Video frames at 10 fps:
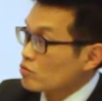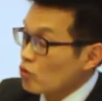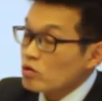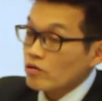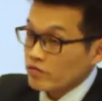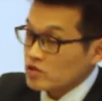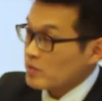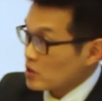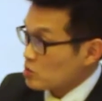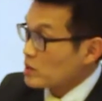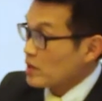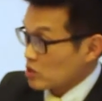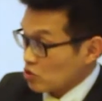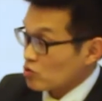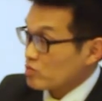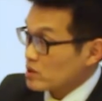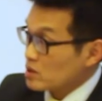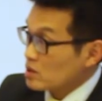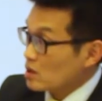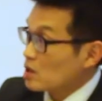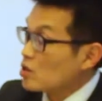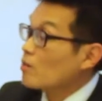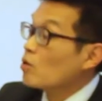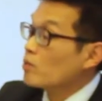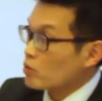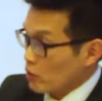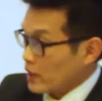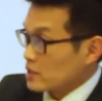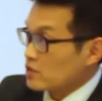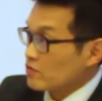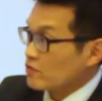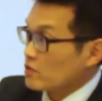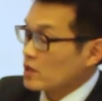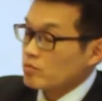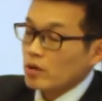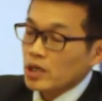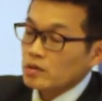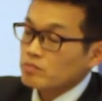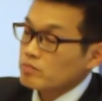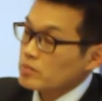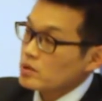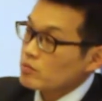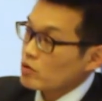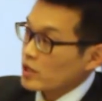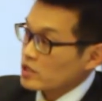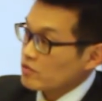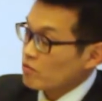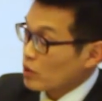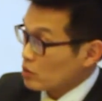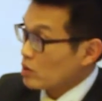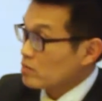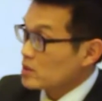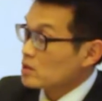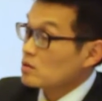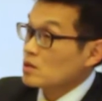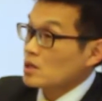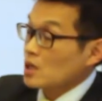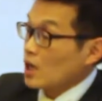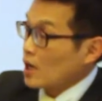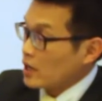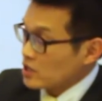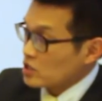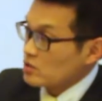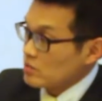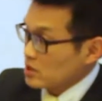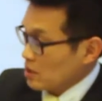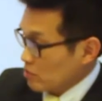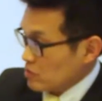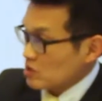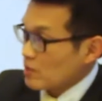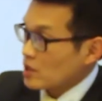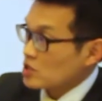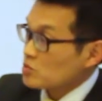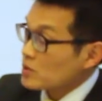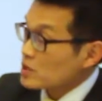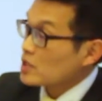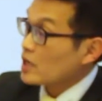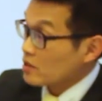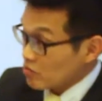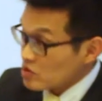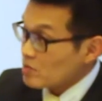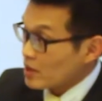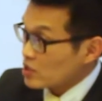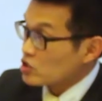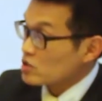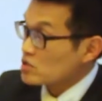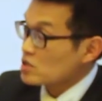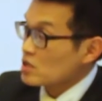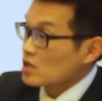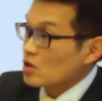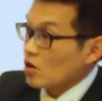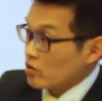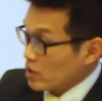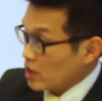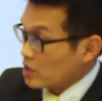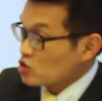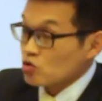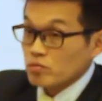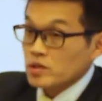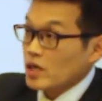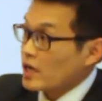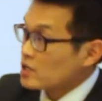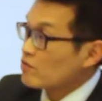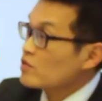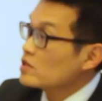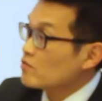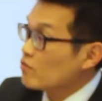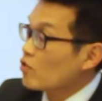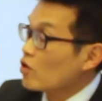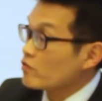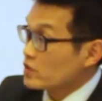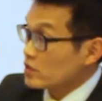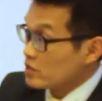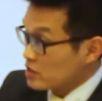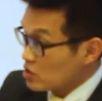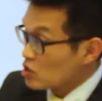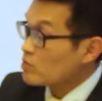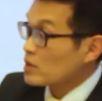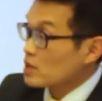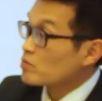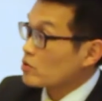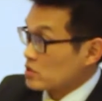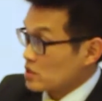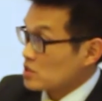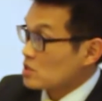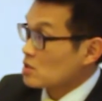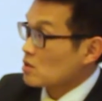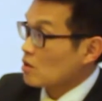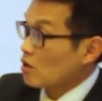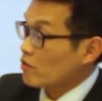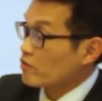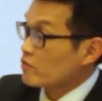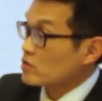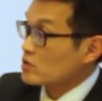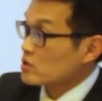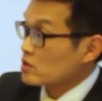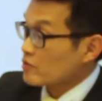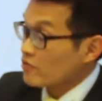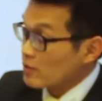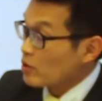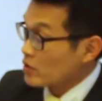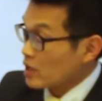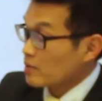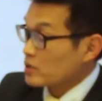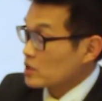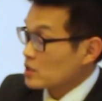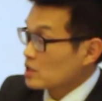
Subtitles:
role of risk management has got to be a lot more proactive. And by being proactive, what do I mean? I actually mean that risk management and the risk managers on hand should be actively involved in the decision-making process of the firm or the company.